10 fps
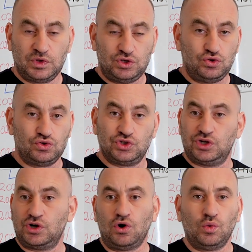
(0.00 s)

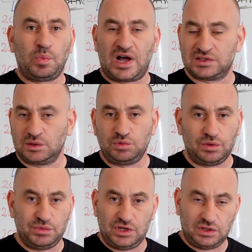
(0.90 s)
using all
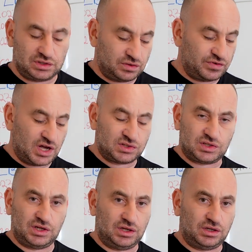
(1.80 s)
possible means,
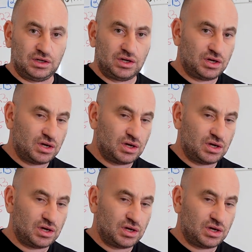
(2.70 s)
investing,